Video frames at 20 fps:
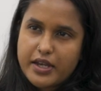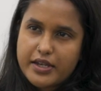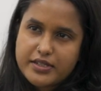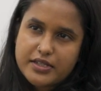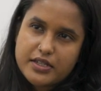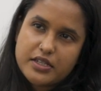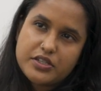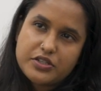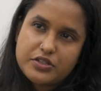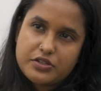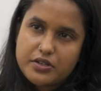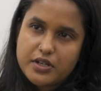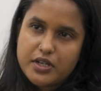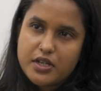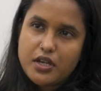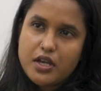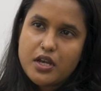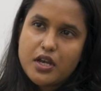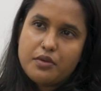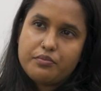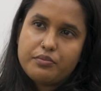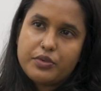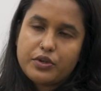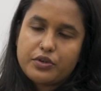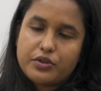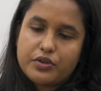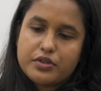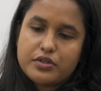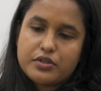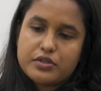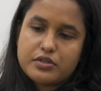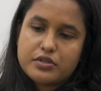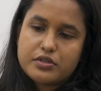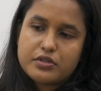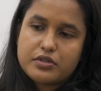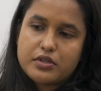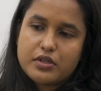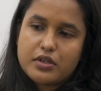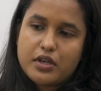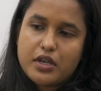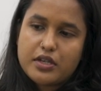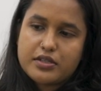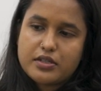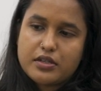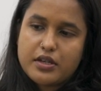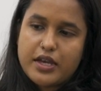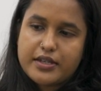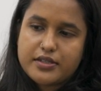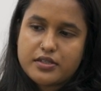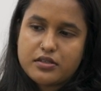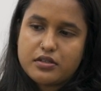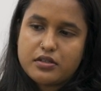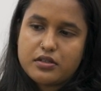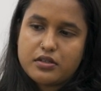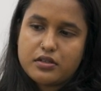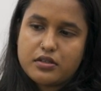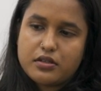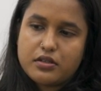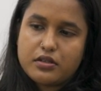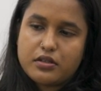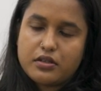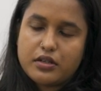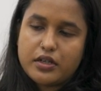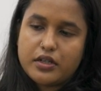as history, because as a